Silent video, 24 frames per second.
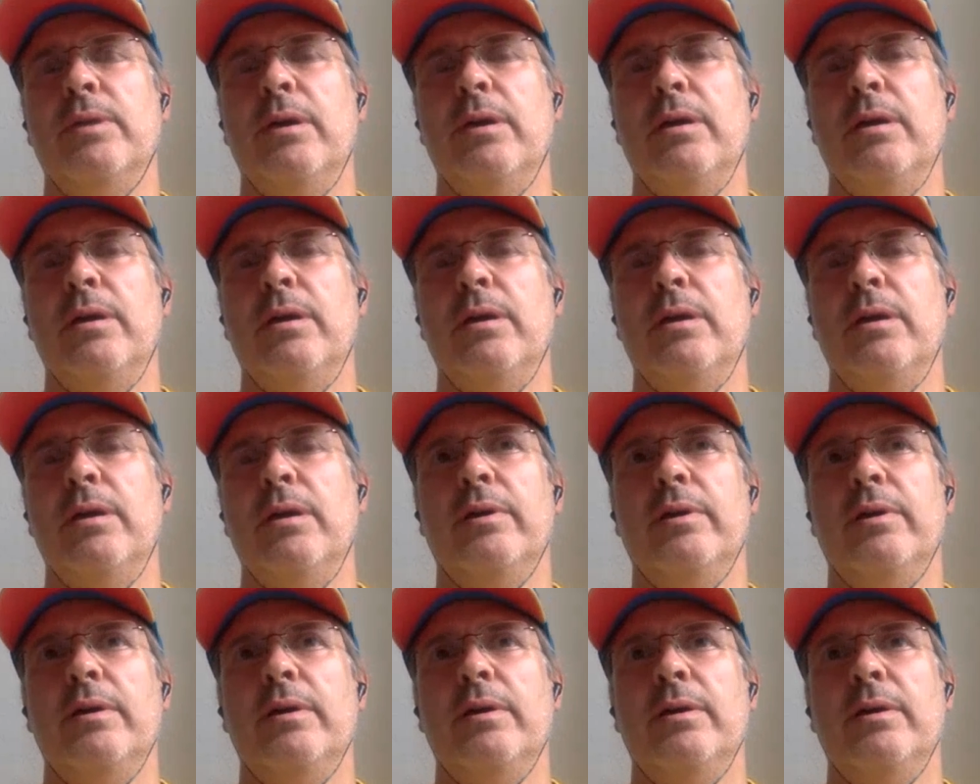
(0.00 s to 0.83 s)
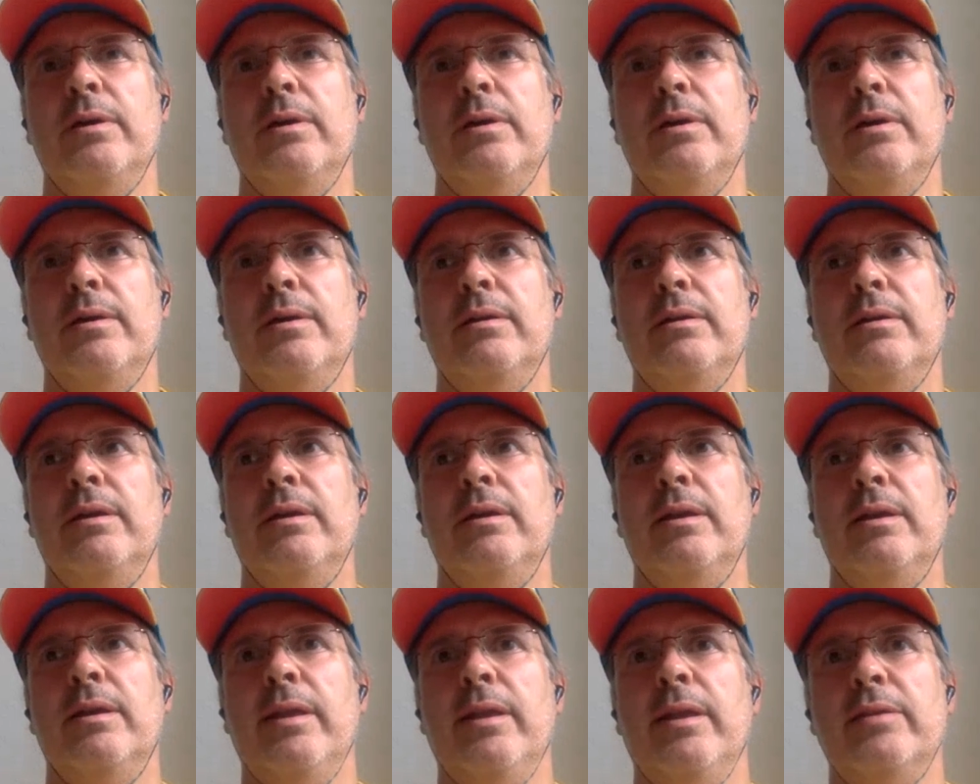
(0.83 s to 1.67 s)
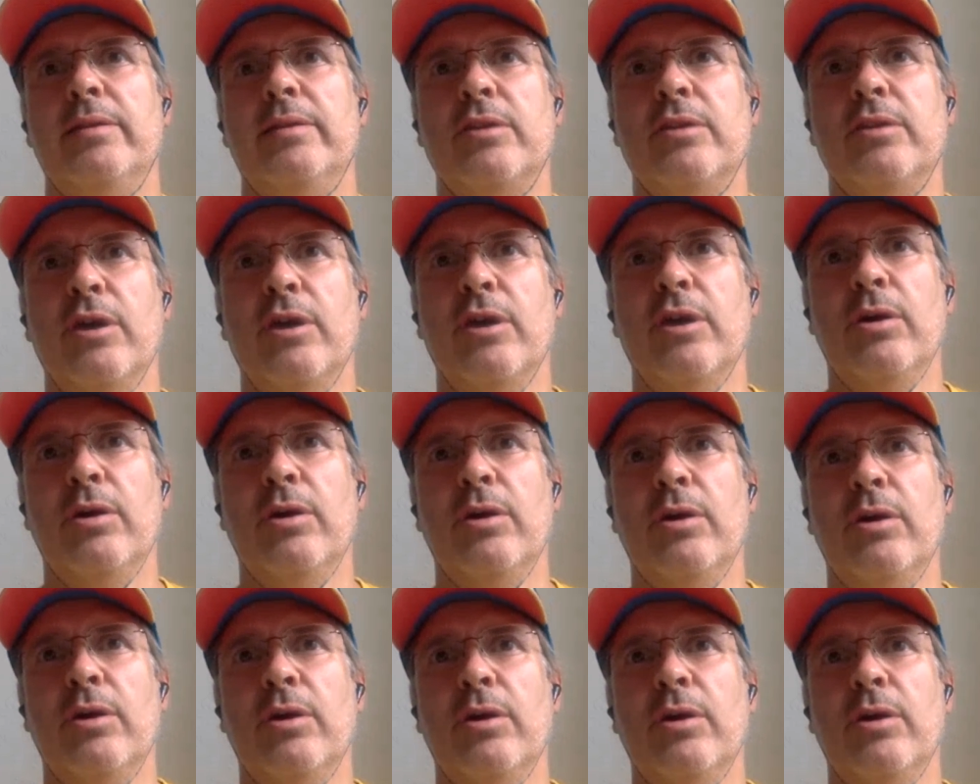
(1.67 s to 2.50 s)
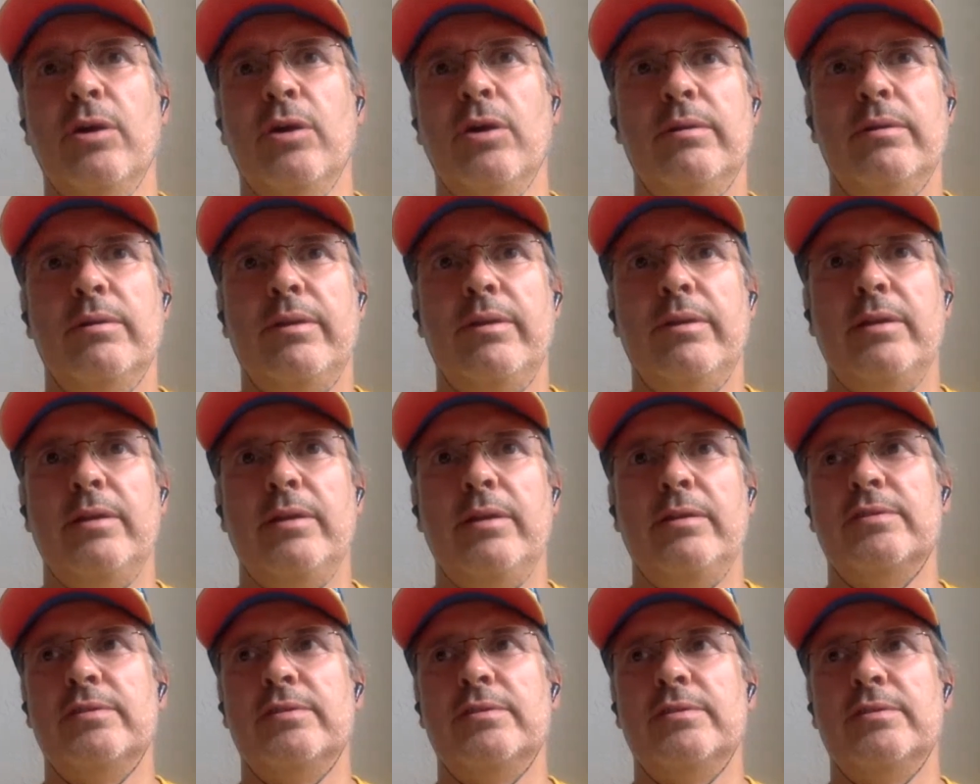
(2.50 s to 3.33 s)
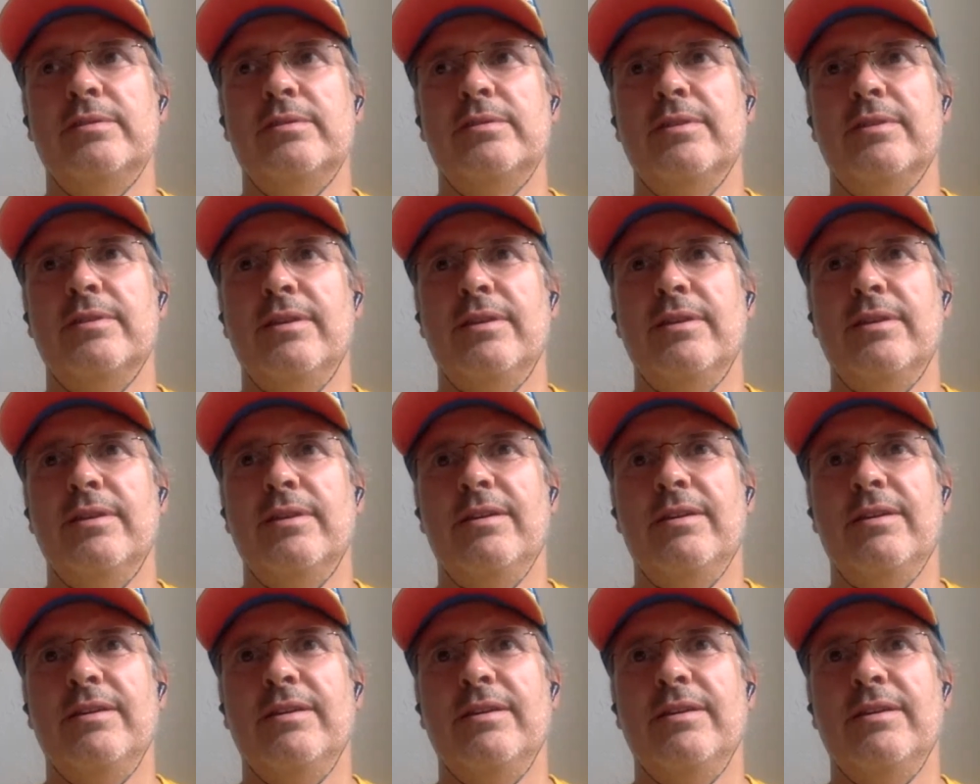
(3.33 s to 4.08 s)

kind of let go of this